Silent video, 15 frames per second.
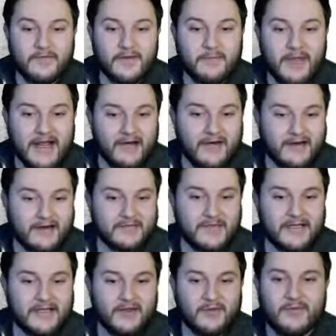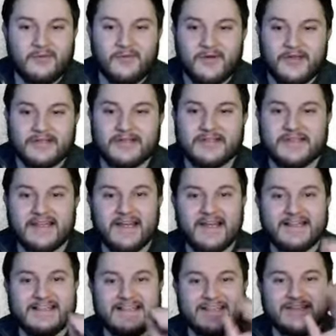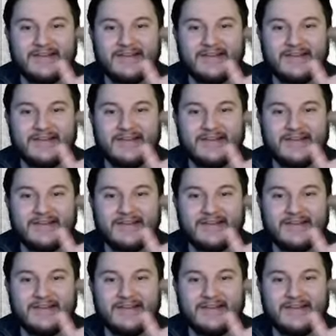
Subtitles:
the background has been a little bit funny. It's because the lighting's